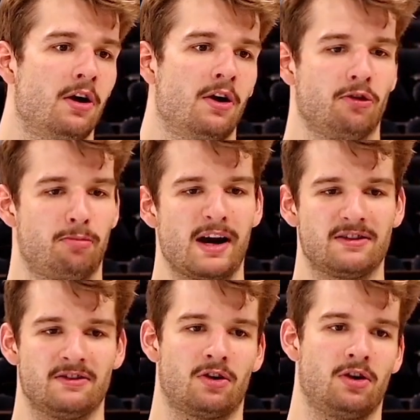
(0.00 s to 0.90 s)
So
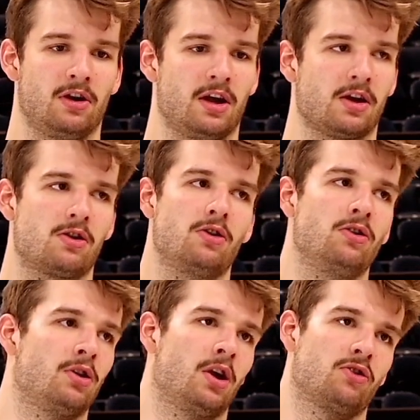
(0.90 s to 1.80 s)
practices aren't like,
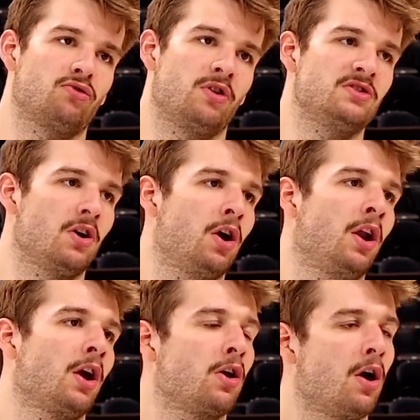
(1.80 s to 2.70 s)
not crazy hard
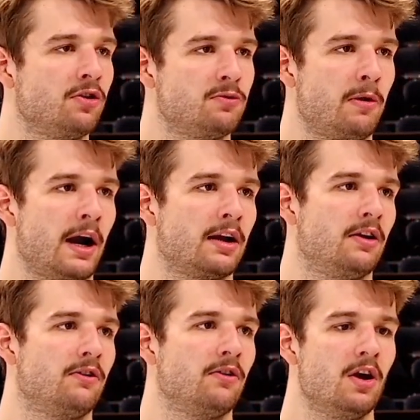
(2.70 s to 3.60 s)
like a college
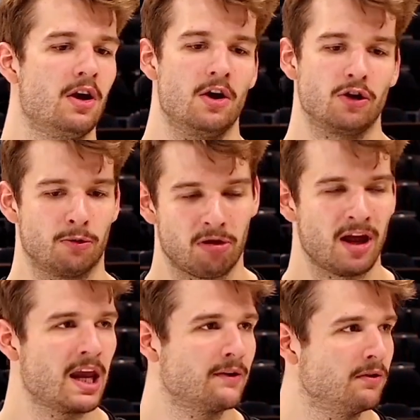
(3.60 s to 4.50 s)
practice. You're
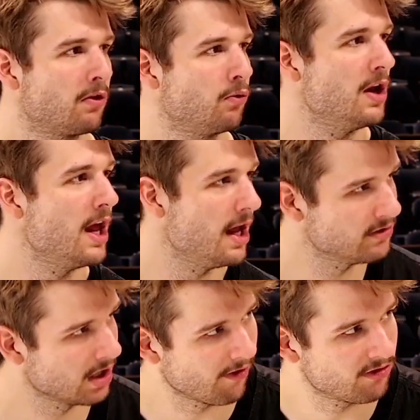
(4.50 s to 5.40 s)
playing every 3 days. A
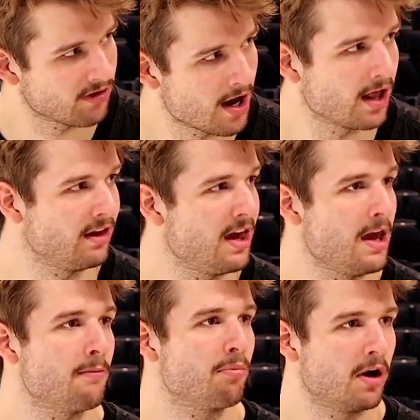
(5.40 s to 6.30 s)
lot of it's kind of like
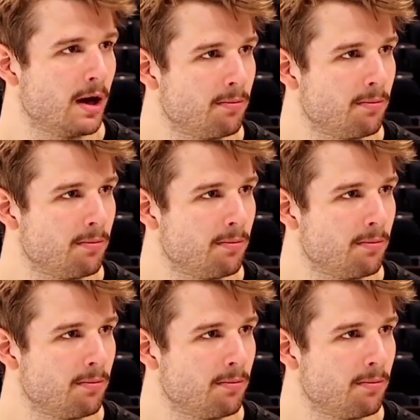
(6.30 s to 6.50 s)
game prep.